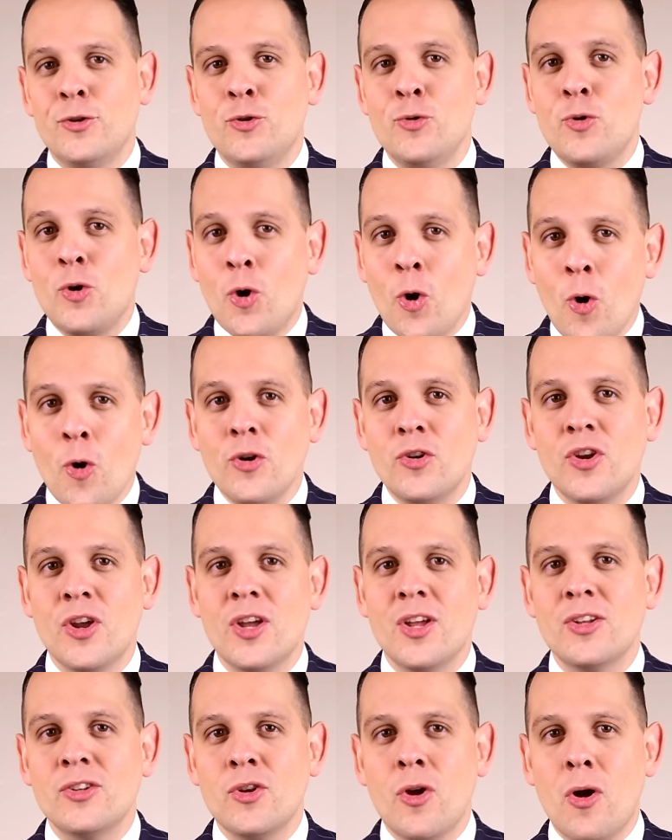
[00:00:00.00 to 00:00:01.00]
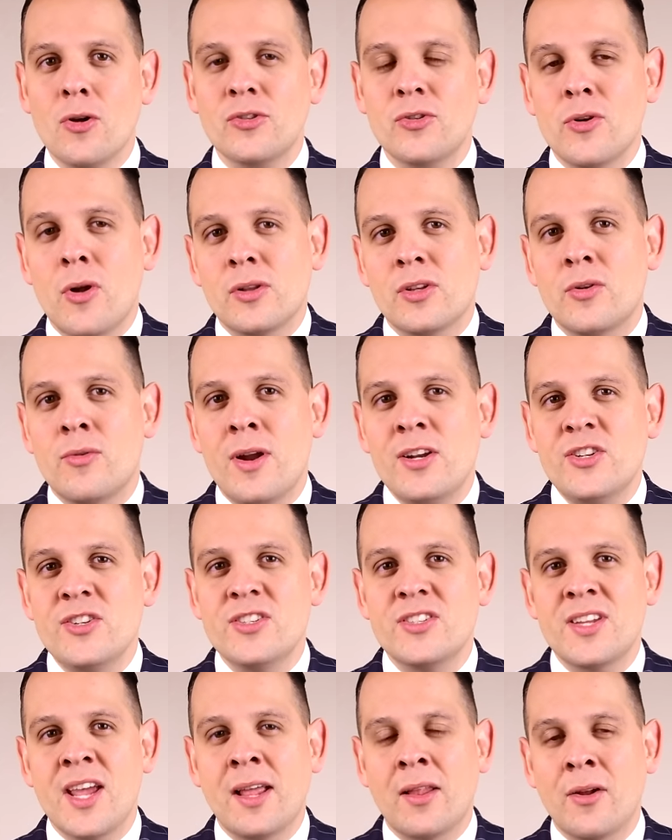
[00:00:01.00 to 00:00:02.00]
you could talk to an
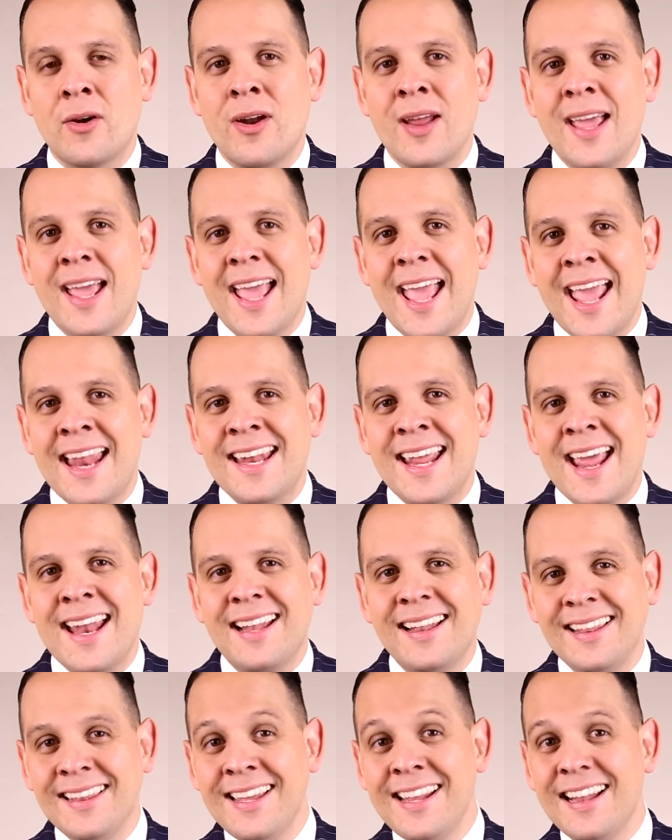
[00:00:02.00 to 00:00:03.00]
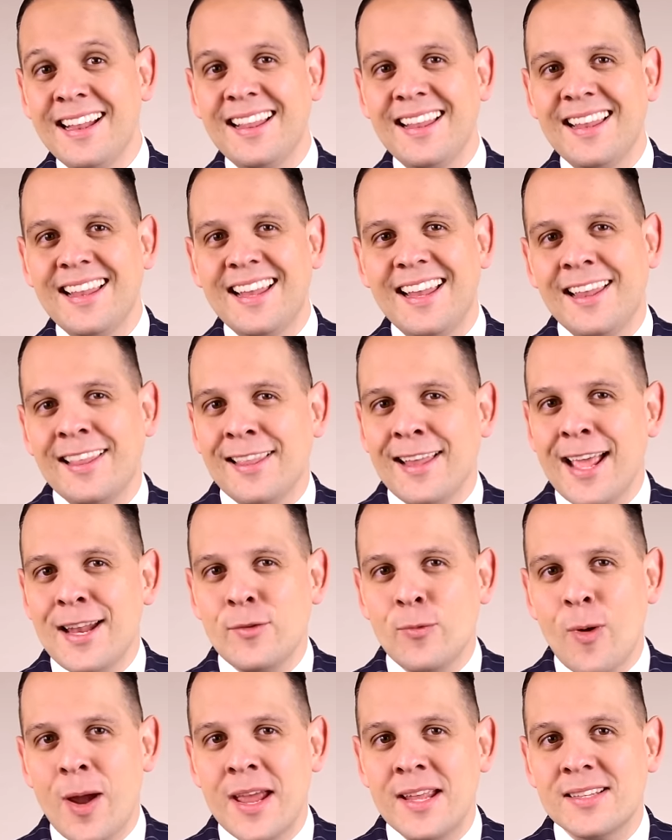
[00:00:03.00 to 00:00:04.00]
alterations tailor and add little
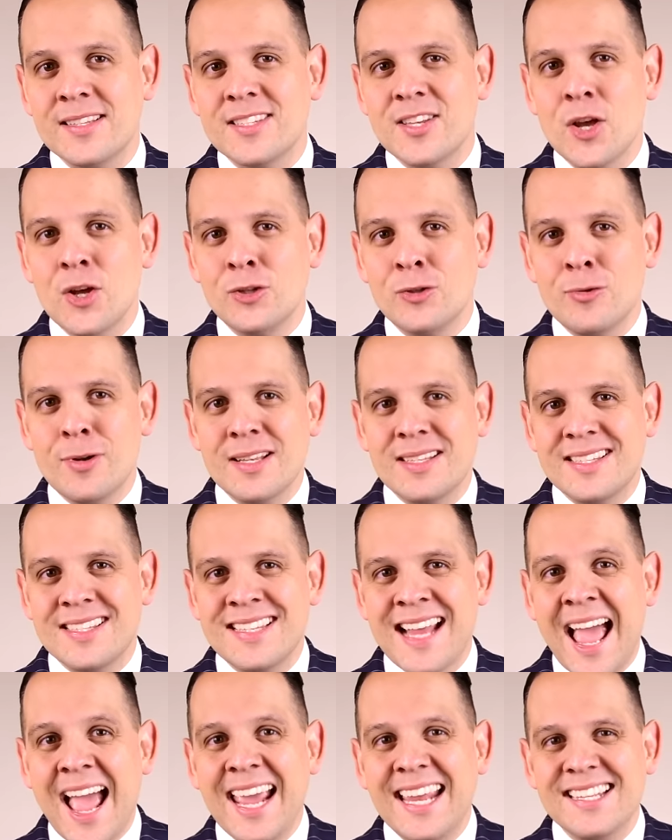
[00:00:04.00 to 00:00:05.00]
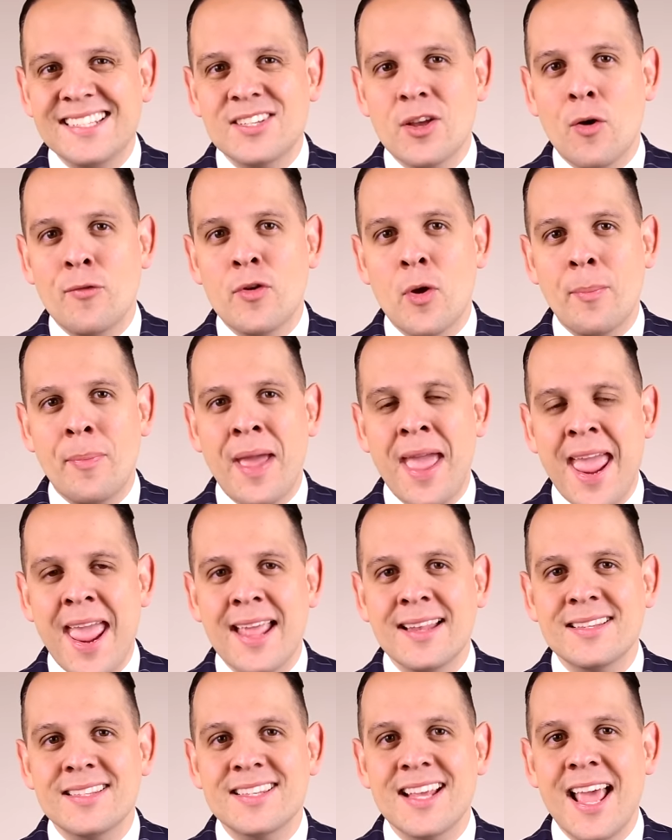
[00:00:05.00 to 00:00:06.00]
lead weights to the sides of your
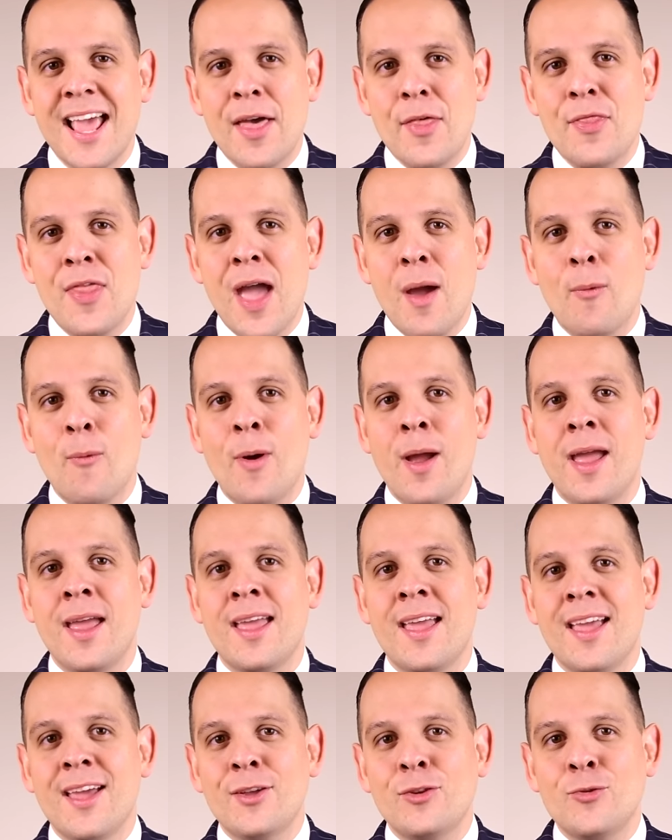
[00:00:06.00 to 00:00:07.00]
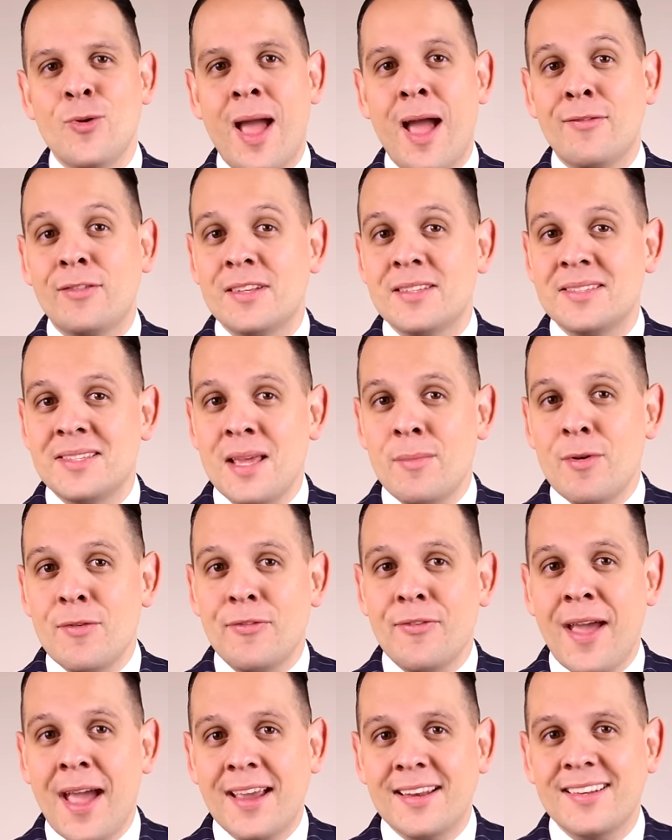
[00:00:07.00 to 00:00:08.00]
pants. That way you have the same
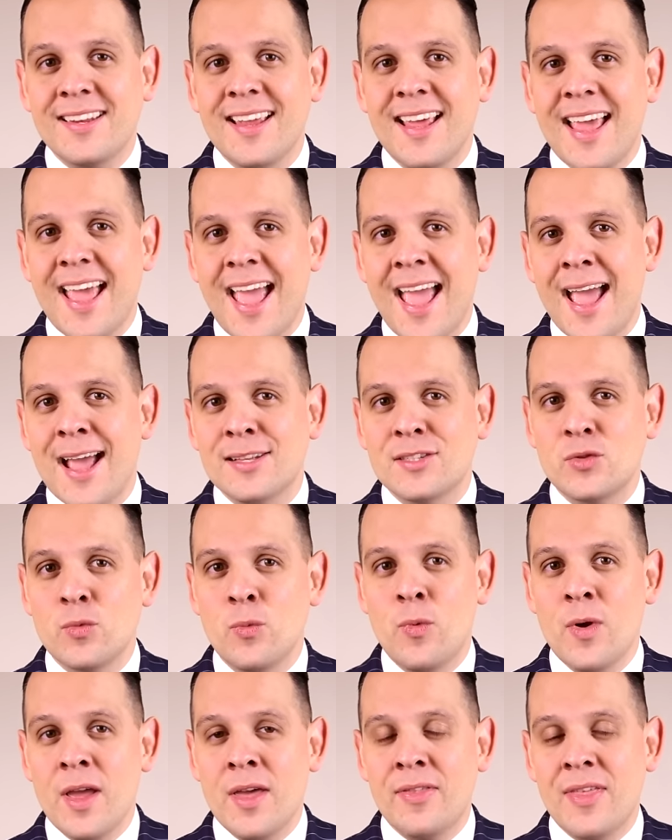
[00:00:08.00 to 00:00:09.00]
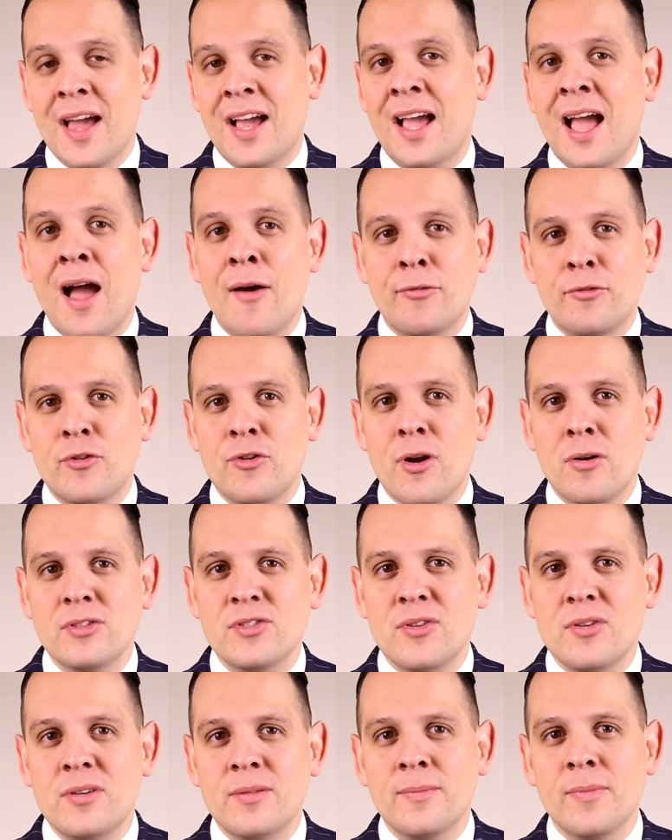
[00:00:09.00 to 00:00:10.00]
effect as with a cuff
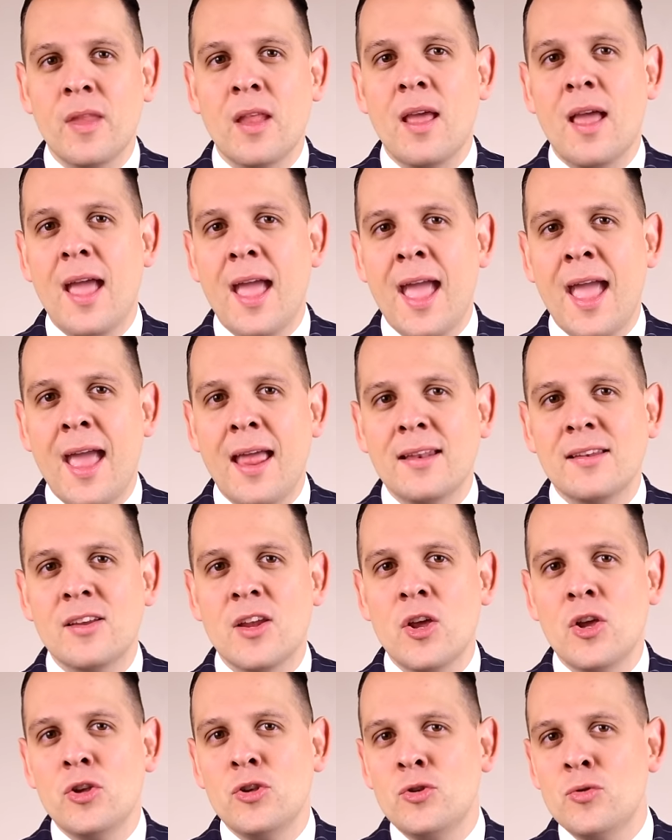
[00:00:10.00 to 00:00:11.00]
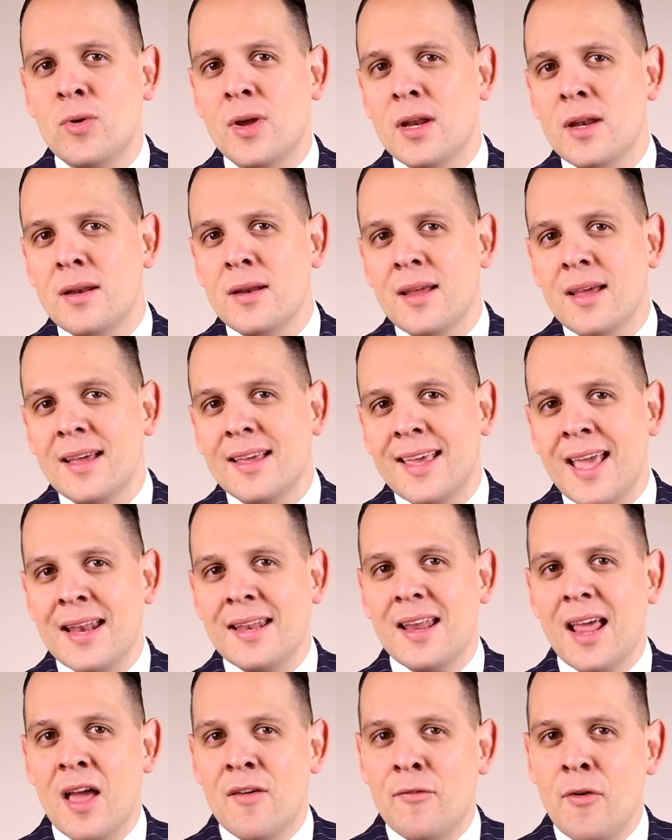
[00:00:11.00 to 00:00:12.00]
trouser and you can
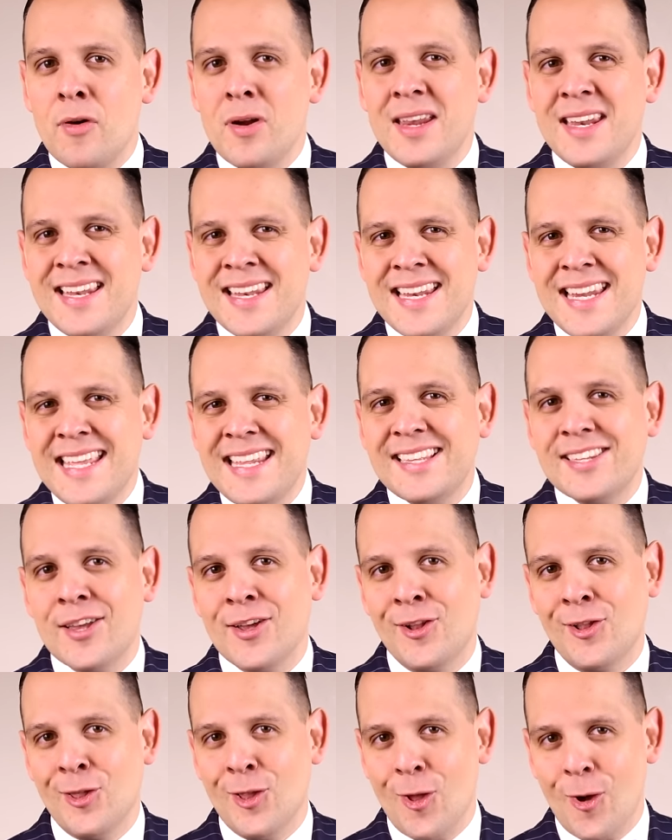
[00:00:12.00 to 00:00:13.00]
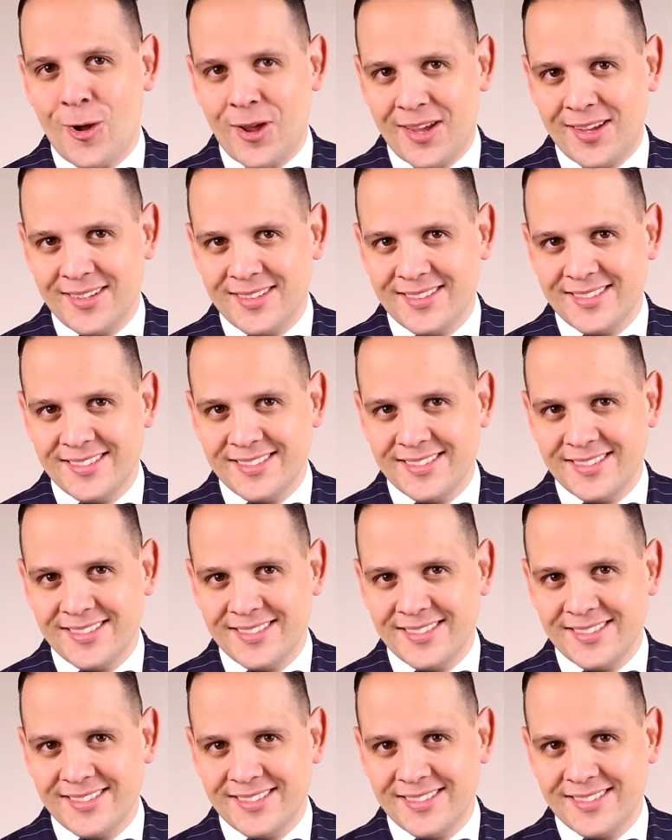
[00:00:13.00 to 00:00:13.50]
get a very neat look.